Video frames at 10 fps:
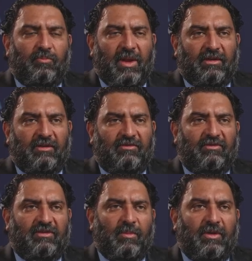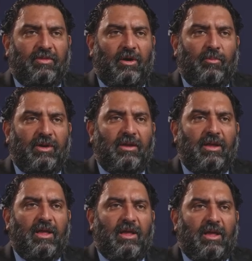maintenance systemic therapy.
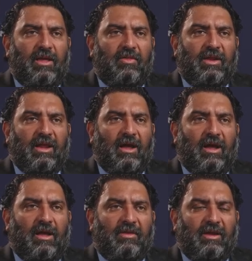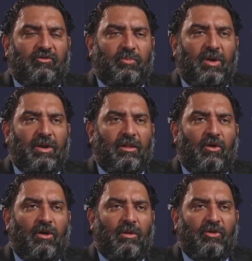The, uh, the experimental
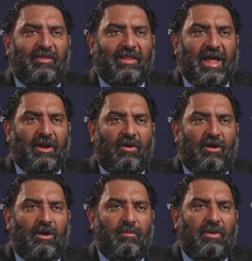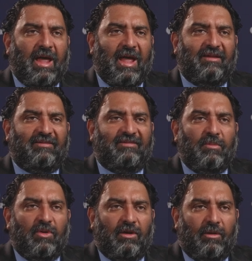arm or the latter arm had a
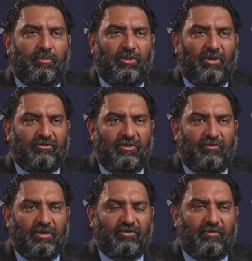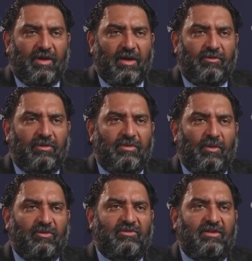similar progression-free survival
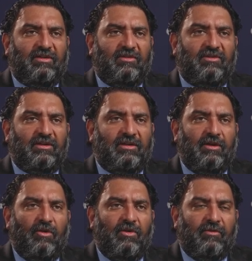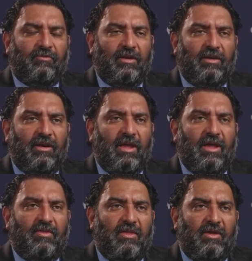that was statistically no different
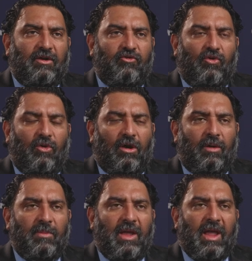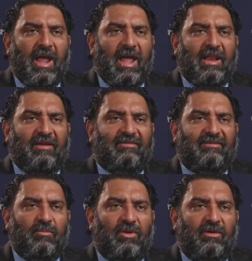than the control arm and a
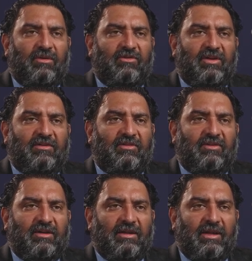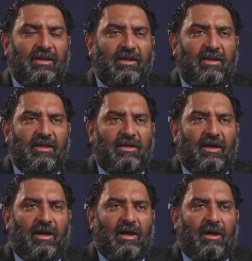similar statistically
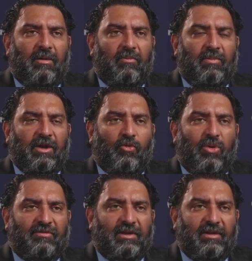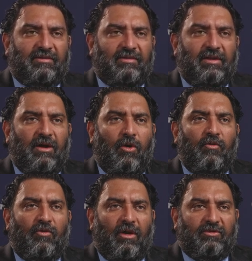um, equivalent
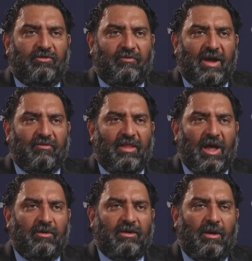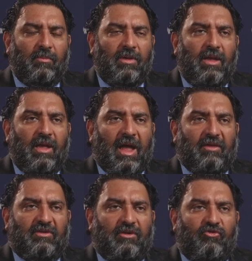overall survival outcome
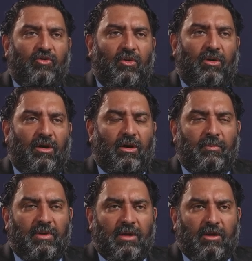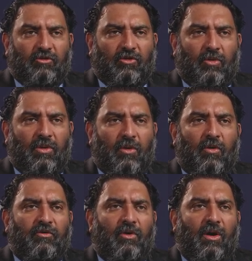as the control arm. So
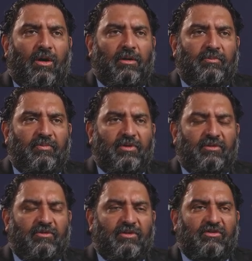overall, the, the